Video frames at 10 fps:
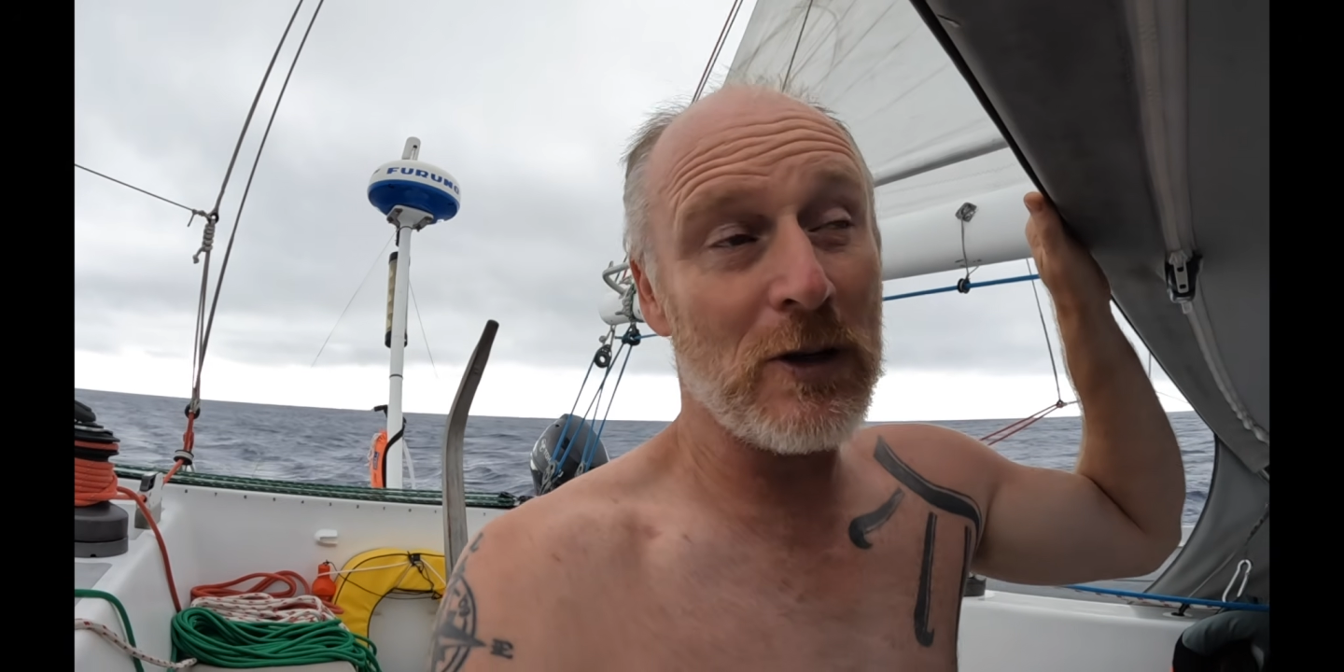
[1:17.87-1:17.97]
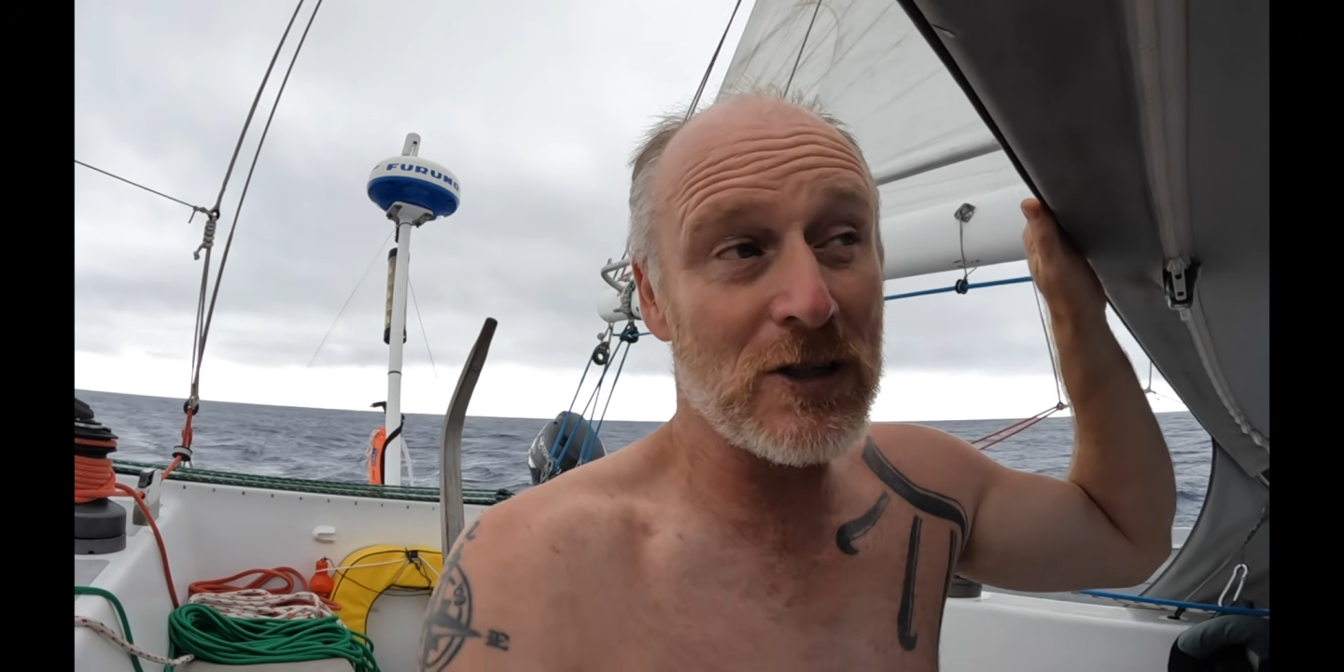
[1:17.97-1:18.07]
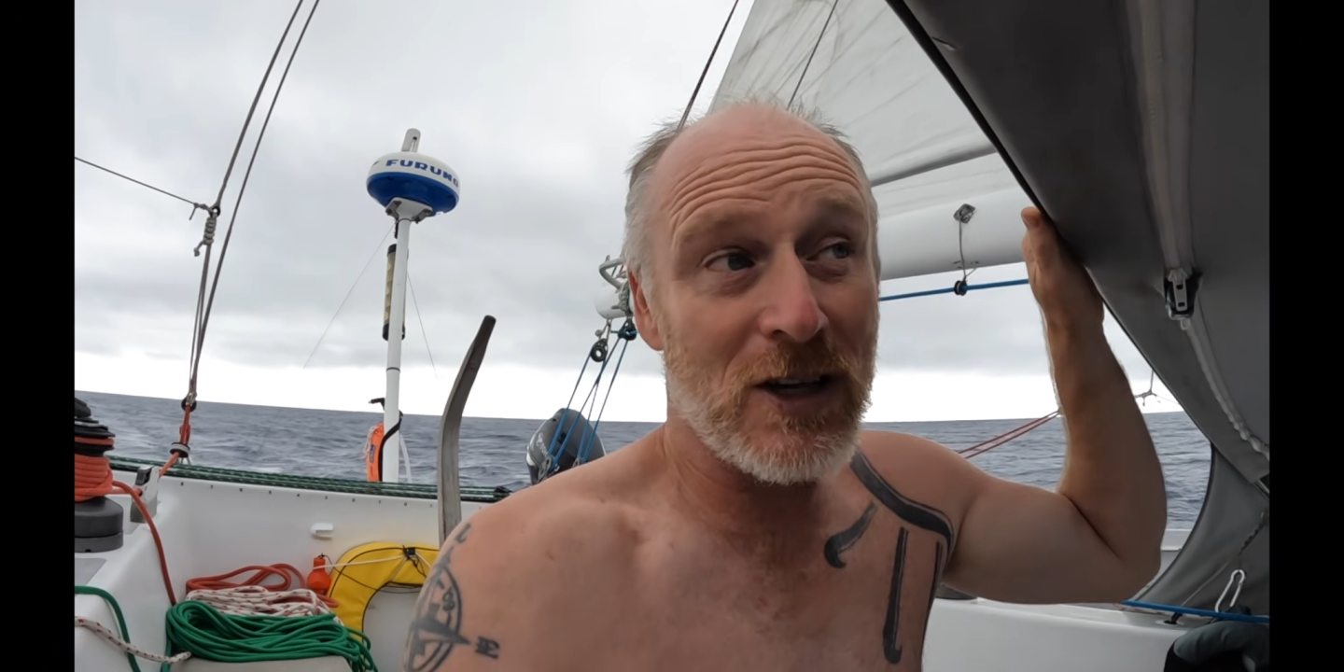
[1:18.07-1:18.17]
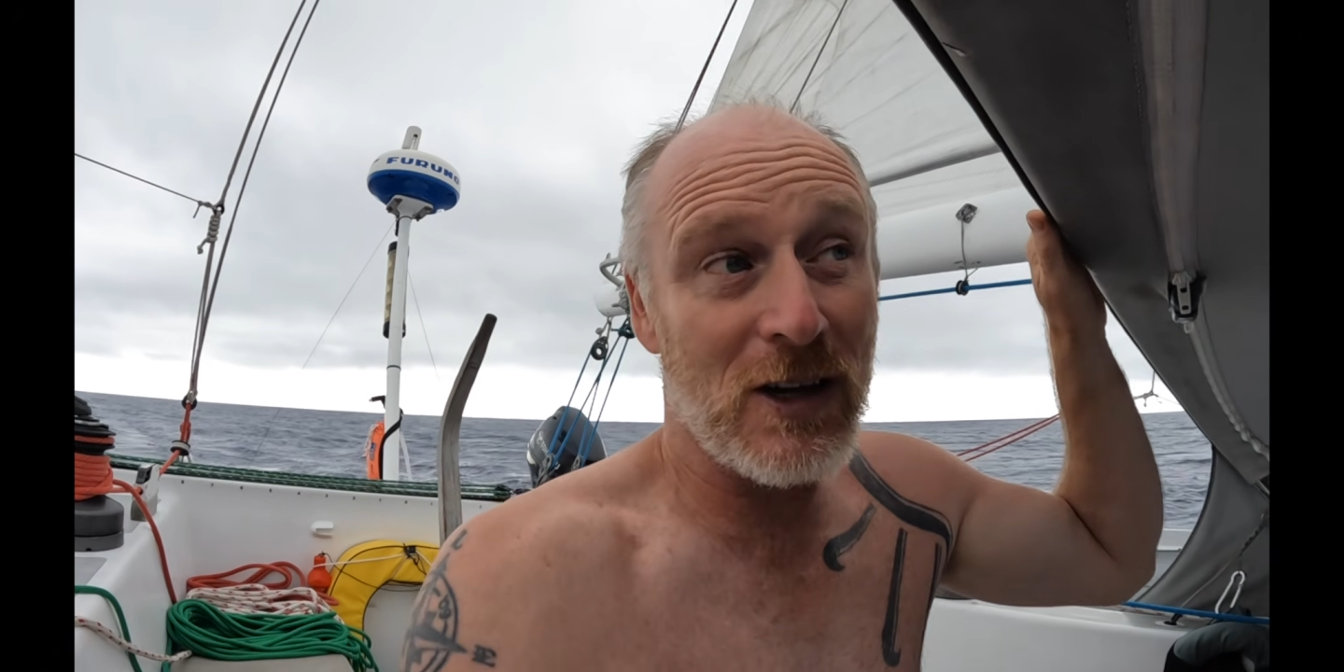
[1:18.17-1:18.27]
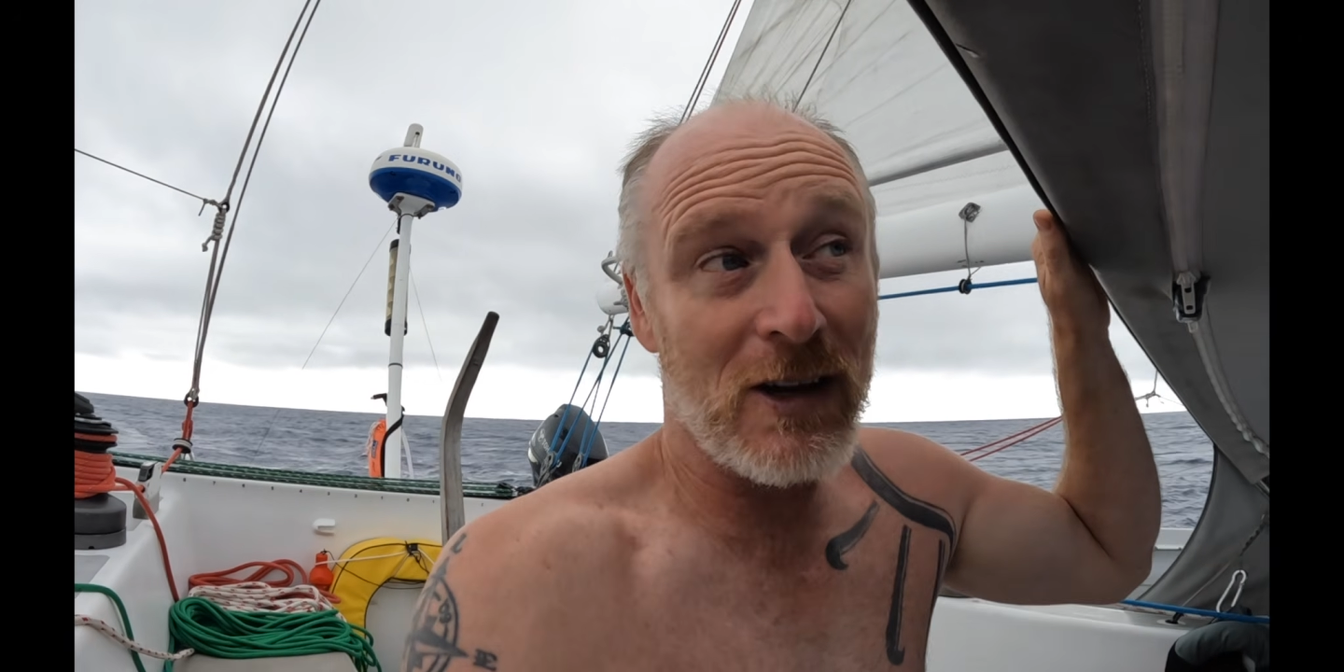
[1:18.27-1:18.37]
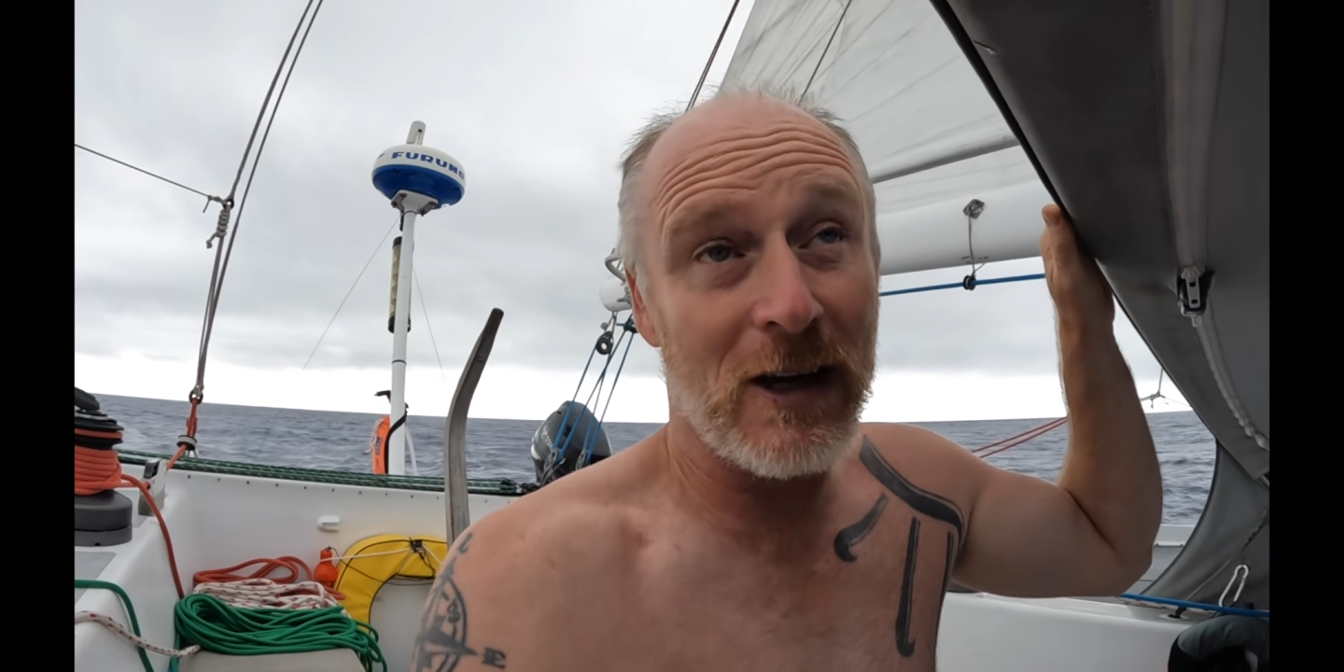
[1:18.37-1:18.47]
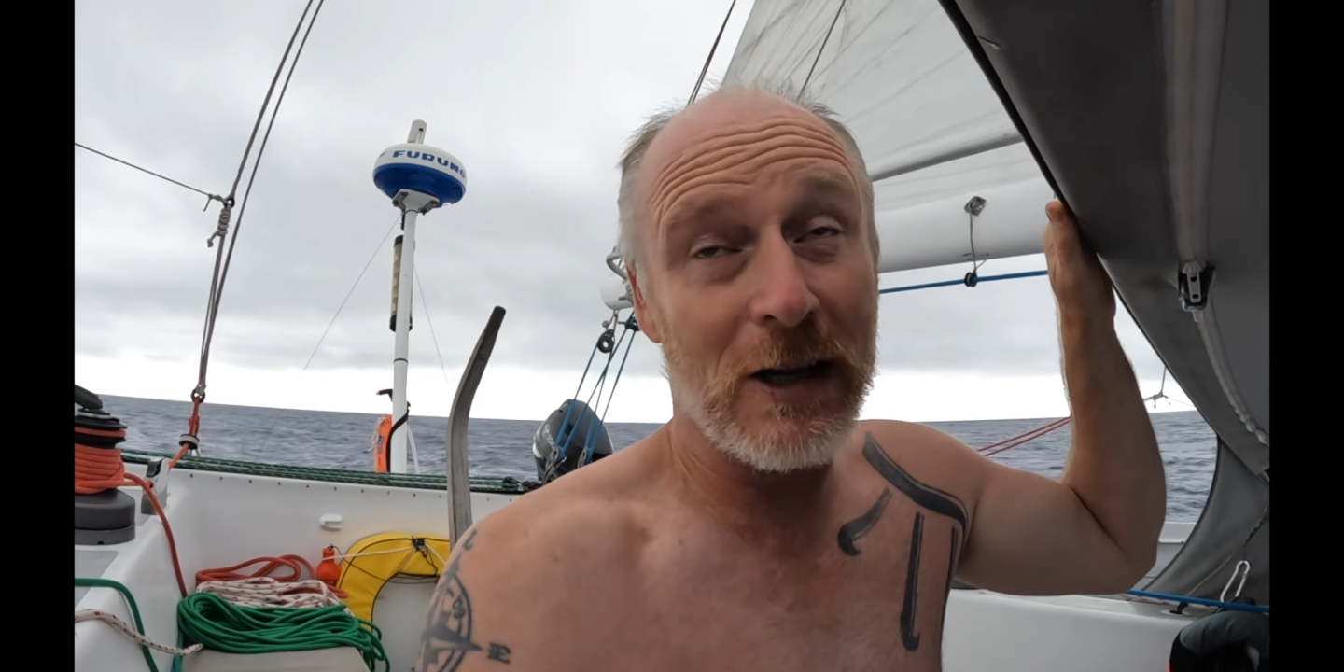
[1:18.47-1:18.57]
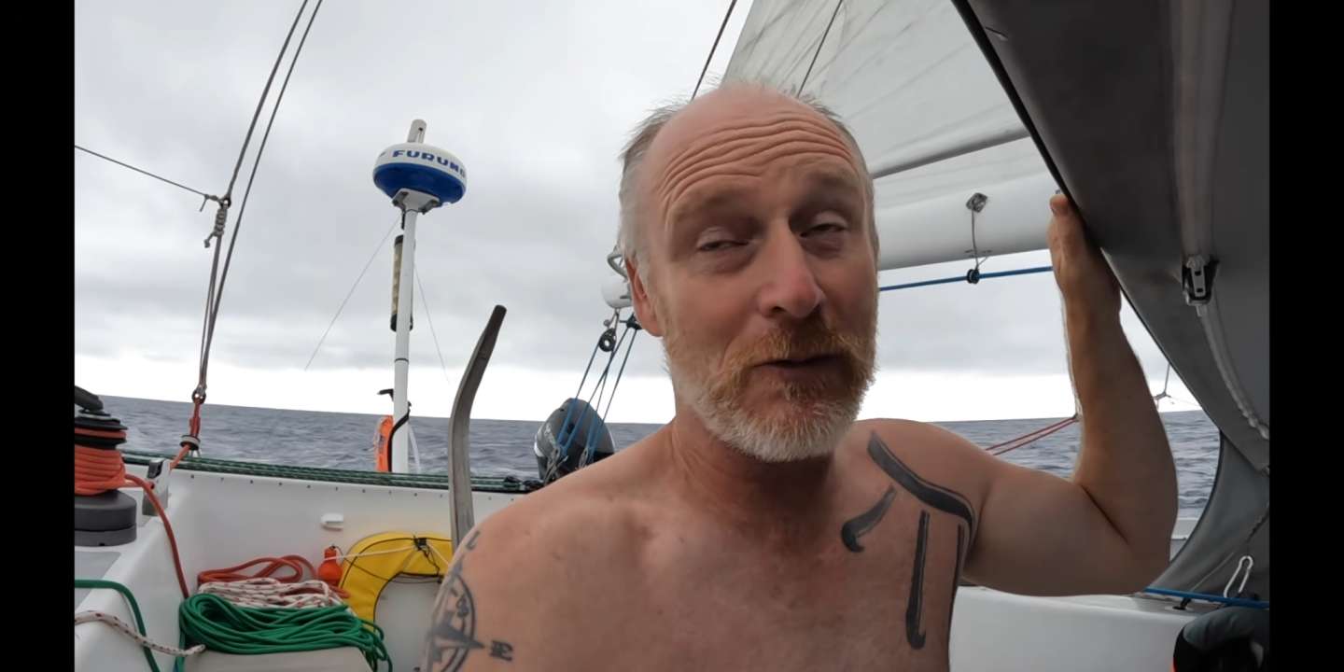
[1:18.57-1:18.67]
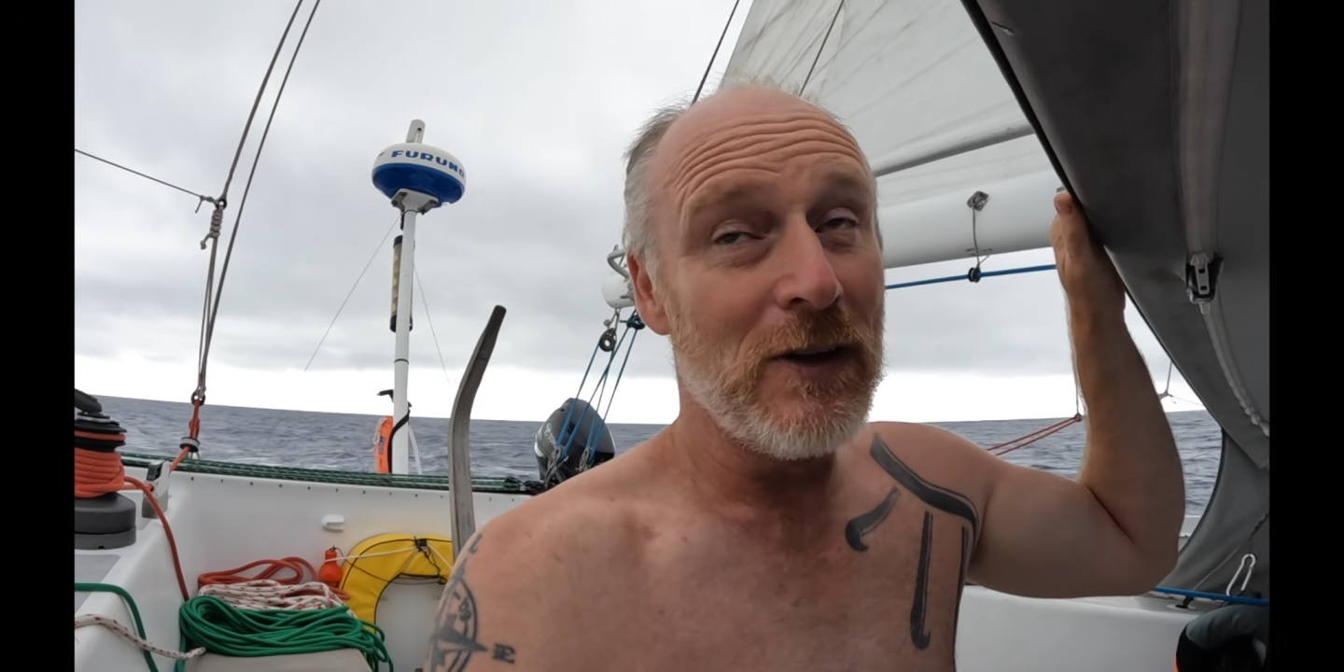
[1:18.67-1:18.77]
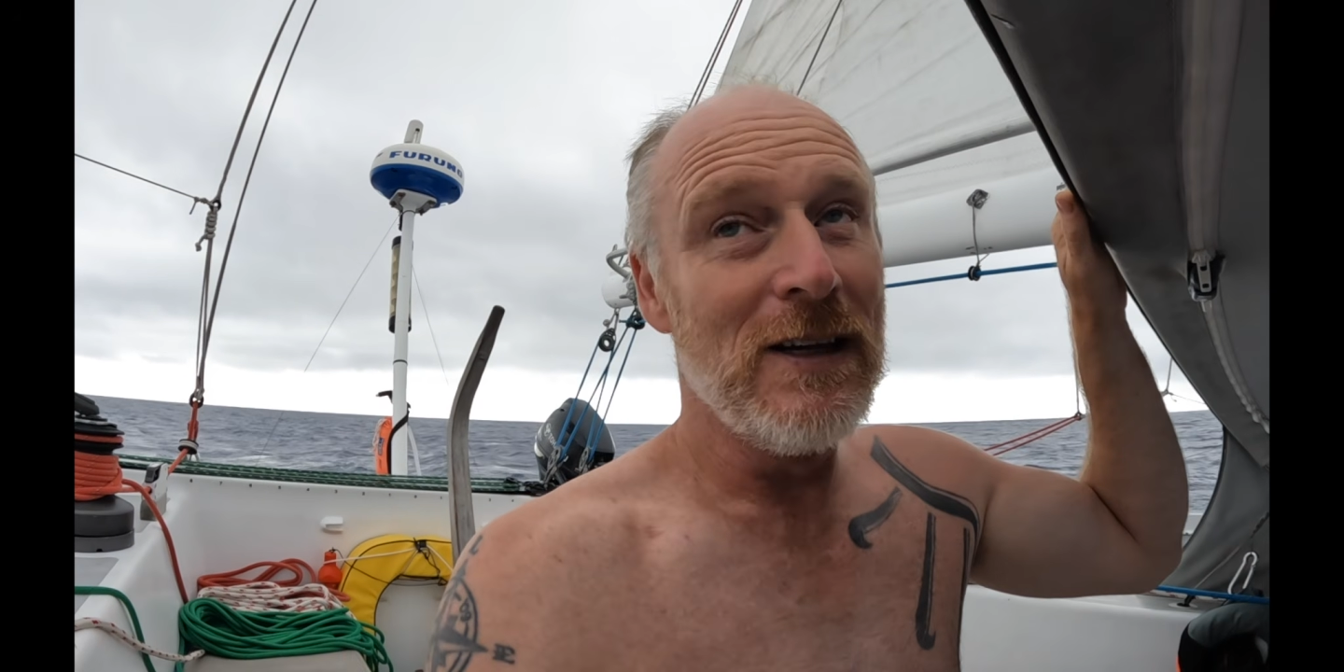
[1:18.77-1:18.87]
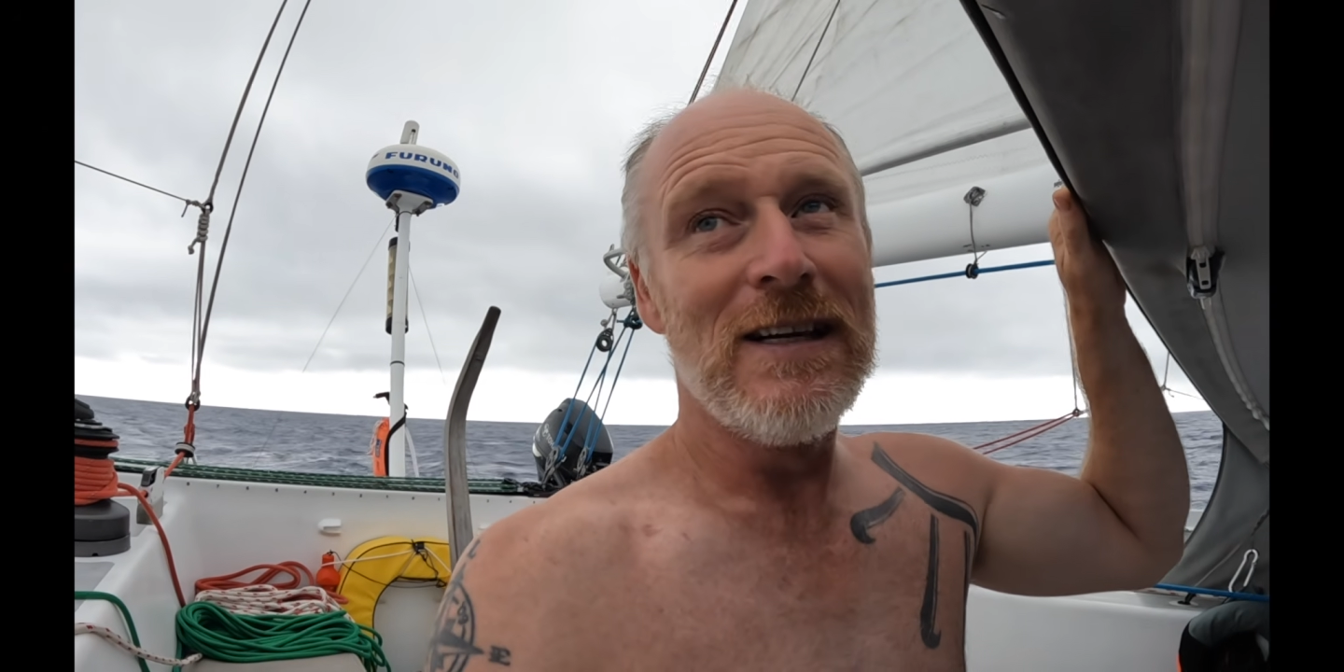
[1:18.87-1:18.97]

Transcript: Or are we just going to kind of